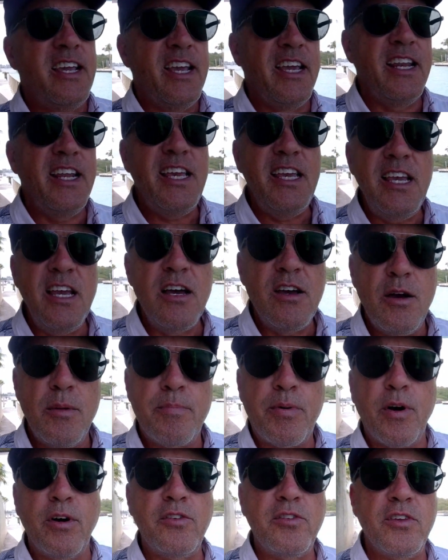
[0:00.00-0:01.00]
any
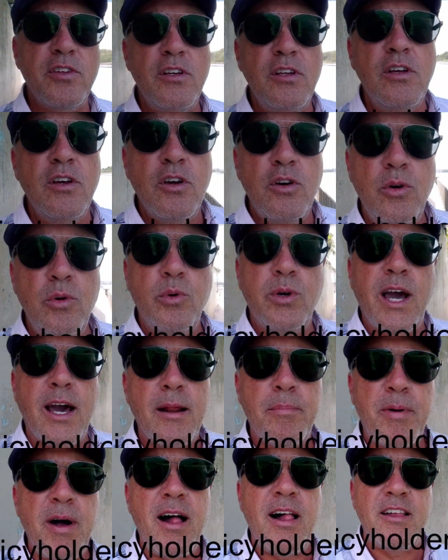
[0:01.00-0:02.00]
person who
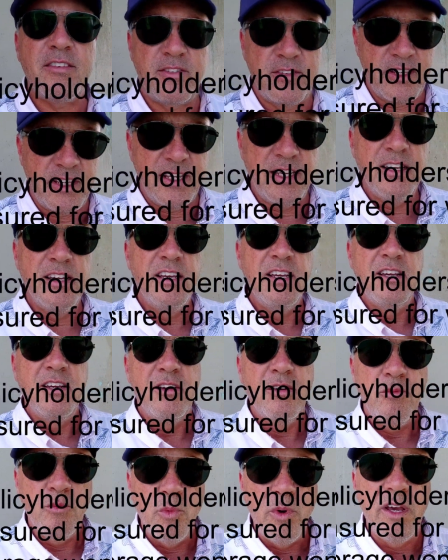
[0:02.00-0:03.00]
got a policy
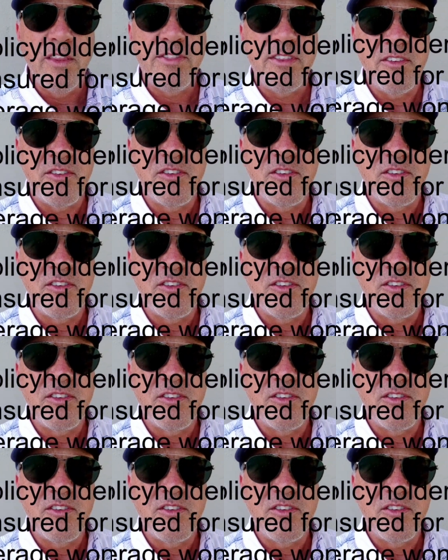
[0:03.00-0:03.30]
with